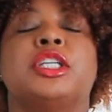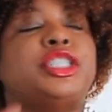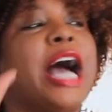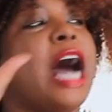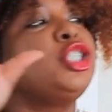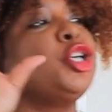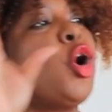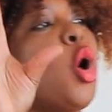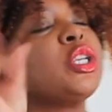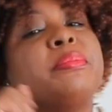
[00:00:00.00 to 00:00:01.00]
Dasher
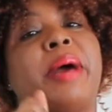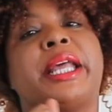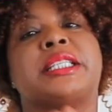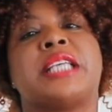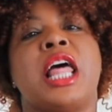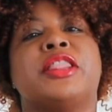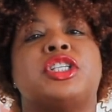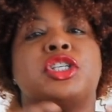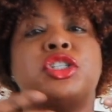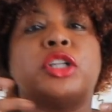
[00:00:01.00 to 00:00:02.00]
Cosmetics. This
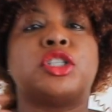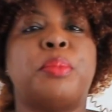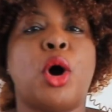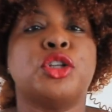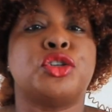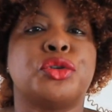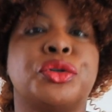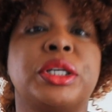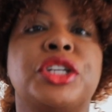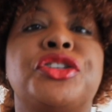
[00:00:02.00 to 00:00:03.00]
is not
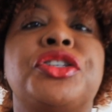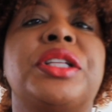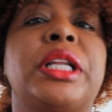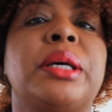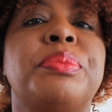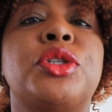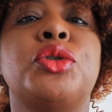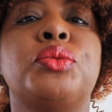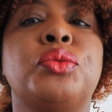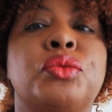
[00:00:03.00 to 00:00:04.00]
sponsored. Can you see the
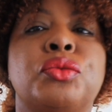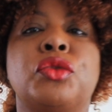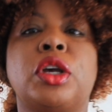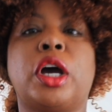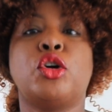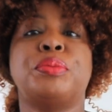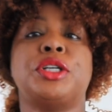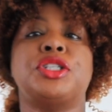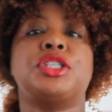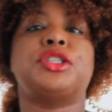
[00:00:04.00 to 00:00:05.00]
lips? I hope you
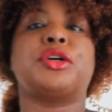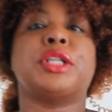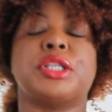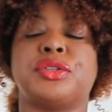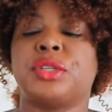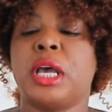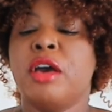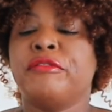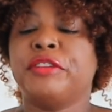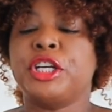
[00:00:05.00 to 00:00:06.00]
can see, darlings.
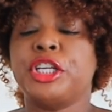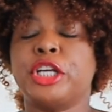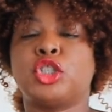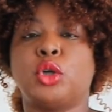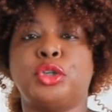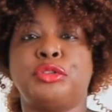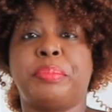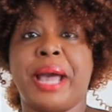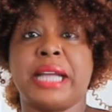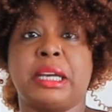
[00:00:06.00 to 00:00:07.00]
15 years old during the
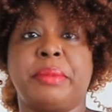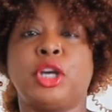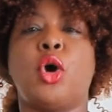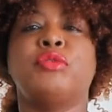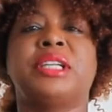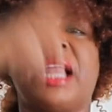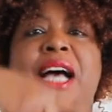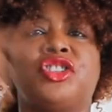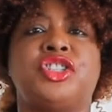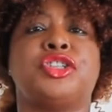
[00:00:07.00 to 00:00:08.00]
pandemic, COVID
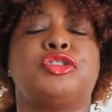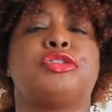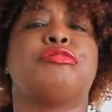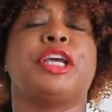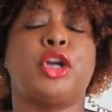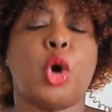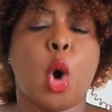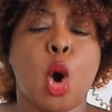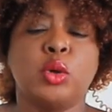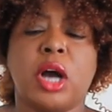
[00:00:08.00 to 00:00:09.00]
last year, she created her
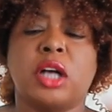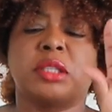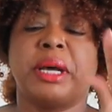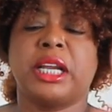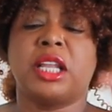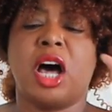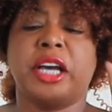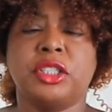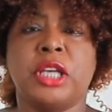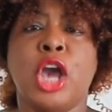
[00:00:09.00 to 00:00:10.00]
own cosmetic
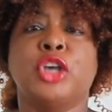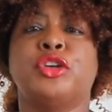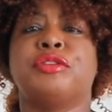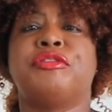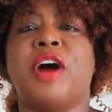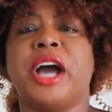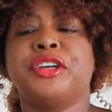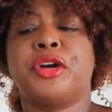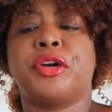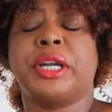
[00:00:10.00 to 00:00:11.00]
line. You can
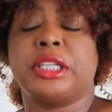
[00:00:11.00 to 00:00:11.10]
find her on